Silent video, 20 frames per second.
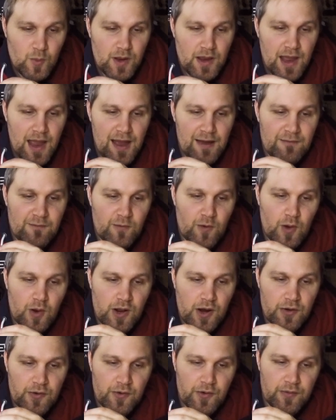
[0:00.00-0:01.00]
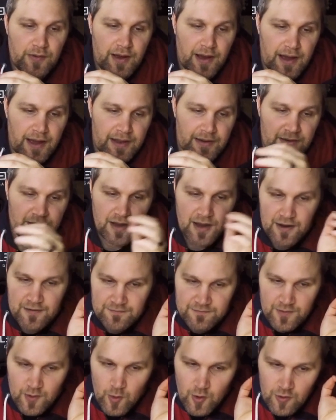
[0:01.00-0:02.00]
we have Volcarona, and
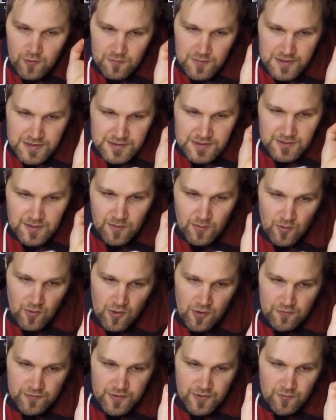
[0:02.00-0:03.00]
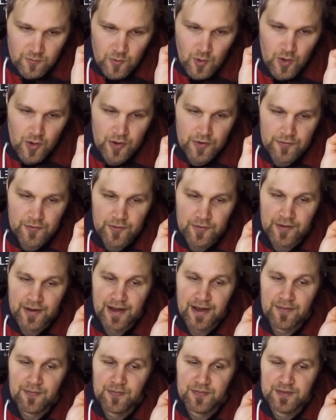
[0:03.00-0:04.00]
I've always loved
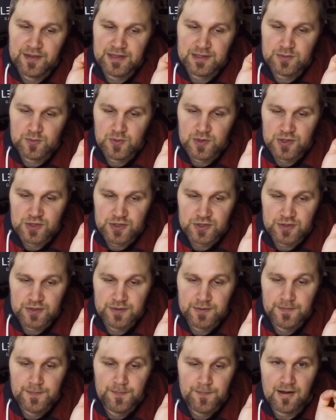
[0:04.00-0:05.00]
Volcarona, and this version,